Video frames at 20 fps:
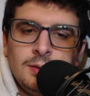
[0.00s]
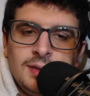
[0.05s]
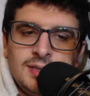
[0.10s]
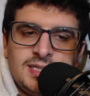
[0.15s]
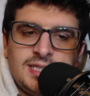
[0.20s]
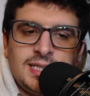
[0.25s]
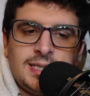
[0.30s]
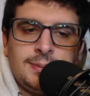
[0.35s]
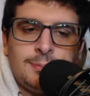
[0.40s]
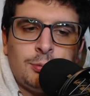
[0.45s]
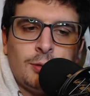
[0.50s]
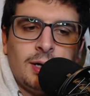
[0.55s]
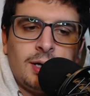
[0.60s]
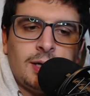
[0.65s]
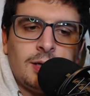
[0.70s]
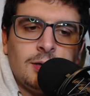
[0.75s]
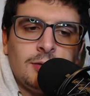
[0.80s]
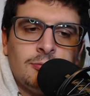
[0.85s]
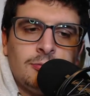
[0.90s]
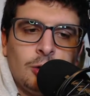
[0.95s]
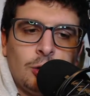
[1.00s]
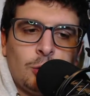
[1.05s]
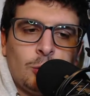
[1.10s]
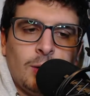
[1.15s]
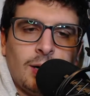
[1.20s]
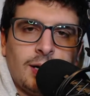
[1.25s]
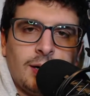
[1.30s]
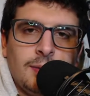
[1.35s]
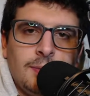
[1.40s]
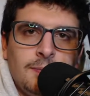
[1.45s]
Let's get to break real
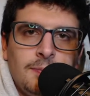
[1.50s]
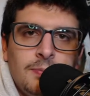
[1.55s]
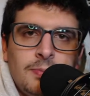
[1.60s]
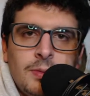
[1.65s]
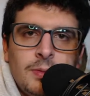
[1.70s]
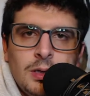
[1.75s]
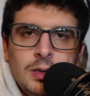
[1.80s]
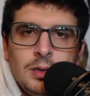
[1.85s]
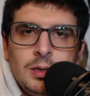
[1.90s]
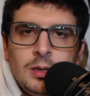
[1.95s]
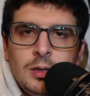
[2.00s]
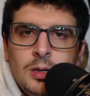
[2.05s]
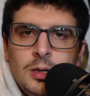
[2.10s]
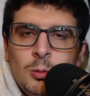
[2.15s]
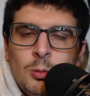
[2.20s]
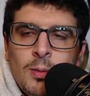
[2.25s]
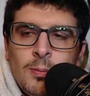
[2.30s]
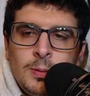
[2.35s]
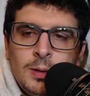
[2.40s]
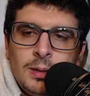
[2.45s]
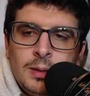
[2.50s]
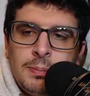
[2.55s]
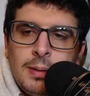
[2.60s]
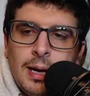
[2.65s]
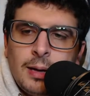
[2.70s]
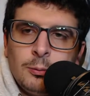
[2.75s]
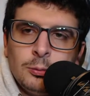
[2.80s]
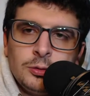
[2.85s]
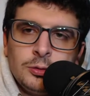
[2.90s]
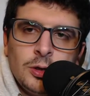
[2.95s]
quick. When we get
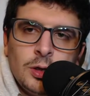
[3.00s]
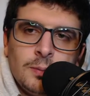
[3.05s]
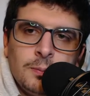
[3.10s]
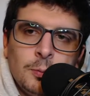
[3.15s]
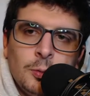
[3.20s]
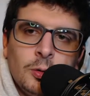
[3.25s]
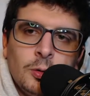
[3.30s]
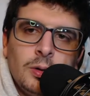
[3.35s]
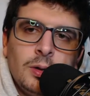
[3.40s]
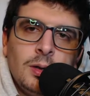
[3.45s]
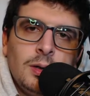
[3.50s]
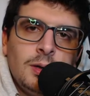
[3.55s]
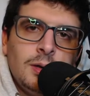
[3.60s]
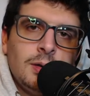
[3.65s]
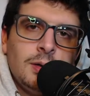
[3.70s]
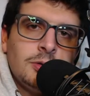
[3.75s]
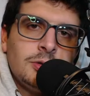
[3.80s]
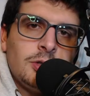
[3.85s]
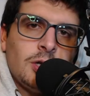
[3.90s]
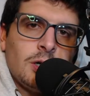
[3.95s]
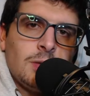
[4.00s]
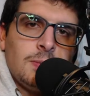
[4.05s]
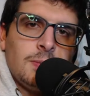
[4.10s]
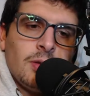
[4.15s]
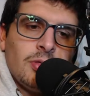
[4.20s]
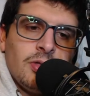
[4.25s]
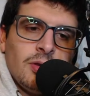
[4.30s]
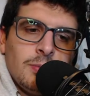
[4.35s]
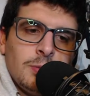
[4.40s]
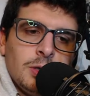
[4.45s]
back, we'll talk
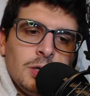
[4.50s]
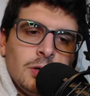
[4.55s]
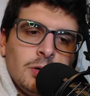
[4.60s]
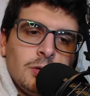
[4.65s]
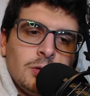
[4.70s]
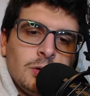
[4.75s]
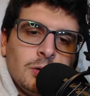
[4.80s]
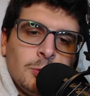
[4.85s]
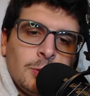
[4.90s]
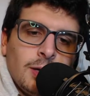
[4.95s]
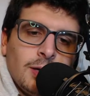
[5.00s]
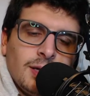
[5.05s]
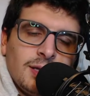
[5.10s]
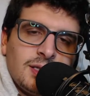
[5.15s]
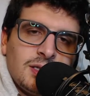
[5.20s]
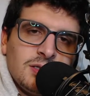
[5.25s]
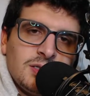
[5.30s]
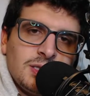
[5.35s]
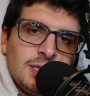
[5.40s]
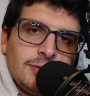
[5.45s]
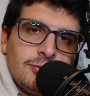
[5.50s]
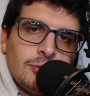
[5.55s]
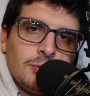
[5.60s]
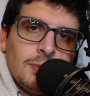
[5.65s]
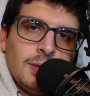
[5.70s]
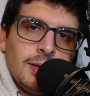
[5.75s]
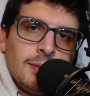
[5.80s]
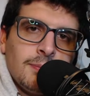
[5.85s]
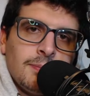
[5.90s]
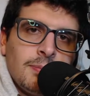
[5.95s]
about Thibodeau and what I like to see
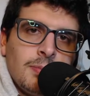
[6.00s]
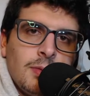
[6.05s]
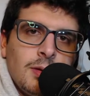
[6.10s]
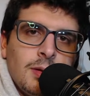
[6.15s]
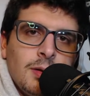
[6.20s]
from him